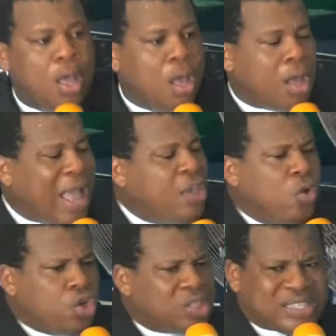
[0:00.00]
it. Can you
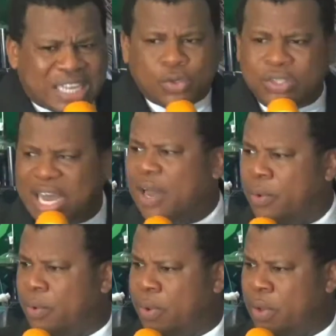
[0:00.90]
just settle down?
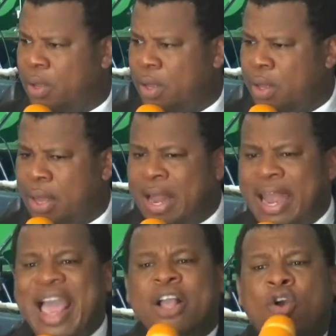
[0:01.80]

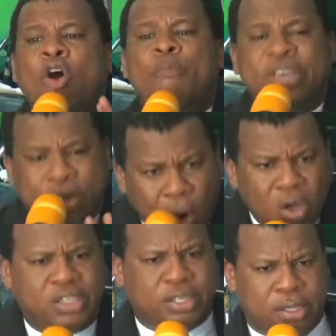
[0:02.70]
Let God be God
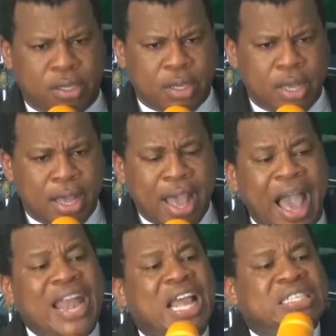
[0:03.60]
and
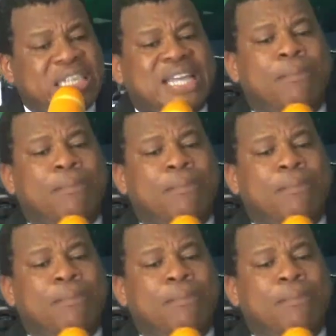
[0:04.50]
let Satan be